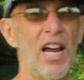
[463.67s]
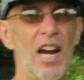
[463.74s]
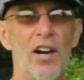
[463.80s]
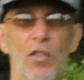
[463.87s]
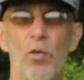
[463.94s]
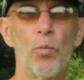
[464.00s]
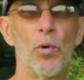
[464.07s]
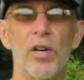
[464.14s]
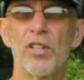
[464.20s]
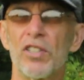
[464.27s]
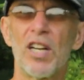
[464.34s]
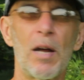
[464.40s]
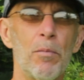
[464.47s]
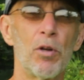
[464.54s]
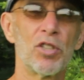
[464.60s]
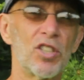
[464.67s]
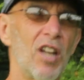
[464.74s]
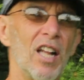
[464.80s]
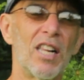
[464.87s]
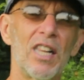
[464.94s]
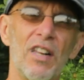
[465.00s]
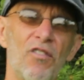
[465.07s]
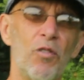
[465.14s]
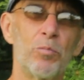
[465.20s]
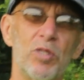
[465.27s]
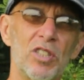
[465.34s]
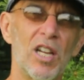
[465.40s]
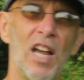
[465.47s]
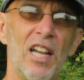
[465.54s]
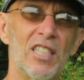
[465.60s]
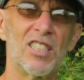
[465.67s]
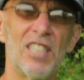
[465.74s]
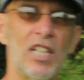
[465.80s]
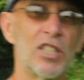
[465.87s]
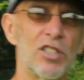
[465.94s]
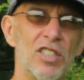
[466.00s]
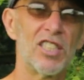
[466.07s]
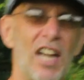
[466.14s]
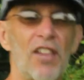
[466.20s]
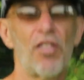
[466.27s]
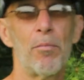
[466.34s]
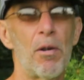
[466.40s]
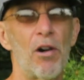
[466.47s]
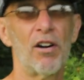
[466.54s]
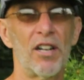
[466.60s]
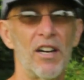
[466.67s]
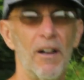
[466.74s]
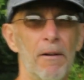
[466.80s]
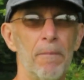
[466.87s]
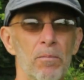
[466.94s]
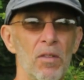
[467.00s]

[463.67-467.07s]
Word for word: and in the wintertime, most likely from uh, South America.